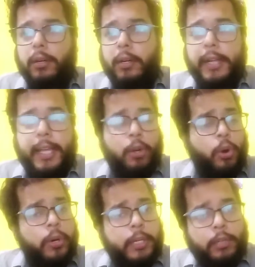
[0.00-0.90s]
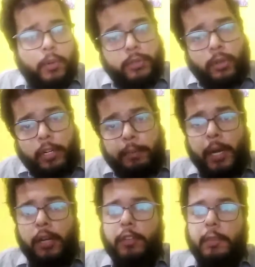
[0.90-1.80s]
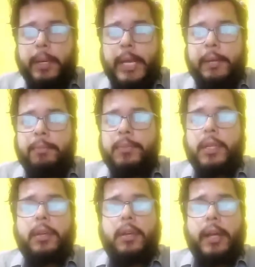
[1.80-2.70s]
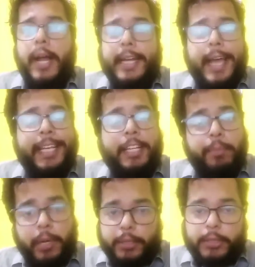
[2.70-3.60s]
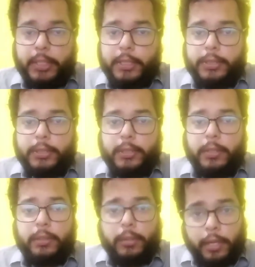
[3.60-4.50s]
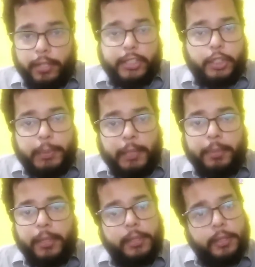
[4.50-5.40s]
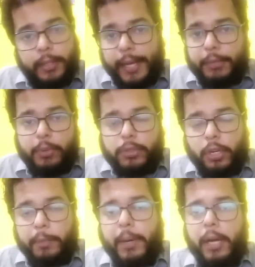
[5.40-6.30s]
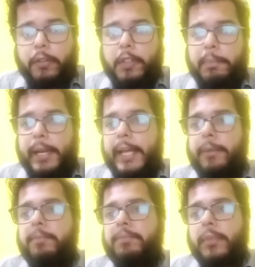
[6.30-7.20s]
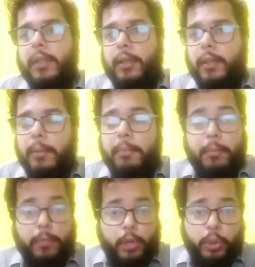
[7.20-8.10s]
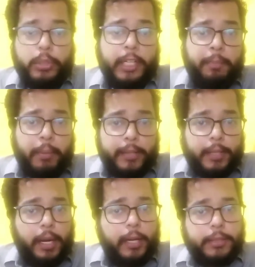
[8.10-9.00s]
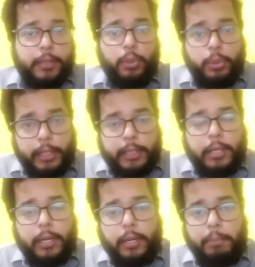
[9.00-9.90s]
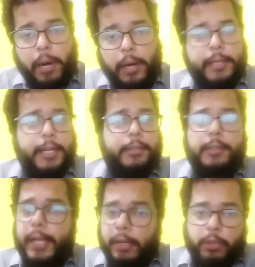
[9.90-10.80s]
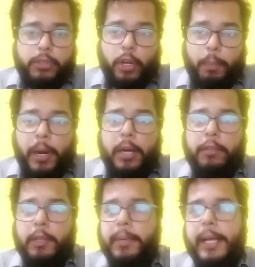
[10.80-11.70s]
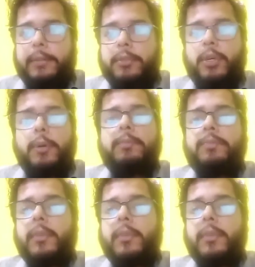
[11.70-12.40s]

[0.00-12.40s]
Grain hoarding was not a part of the plan. Attacking merchants, the rich people, that was not part of the plan. Looting bazaars, looting the markets, that was not part of the plan. So